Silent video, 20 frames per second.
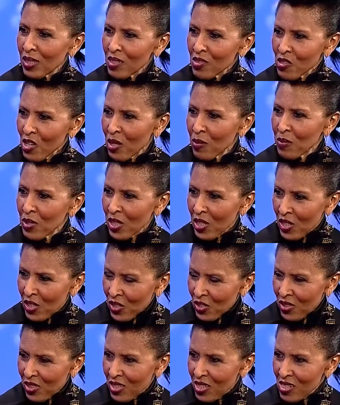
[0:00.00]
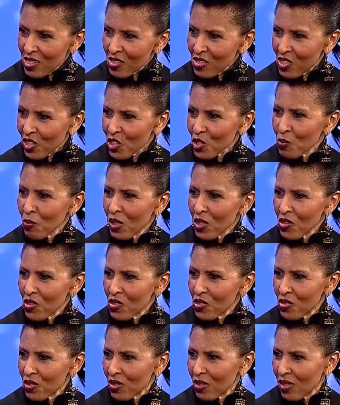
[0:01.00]
the same year, 6
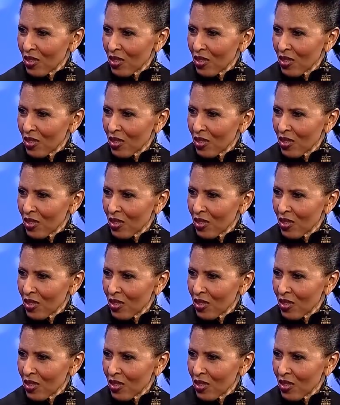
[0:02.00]
months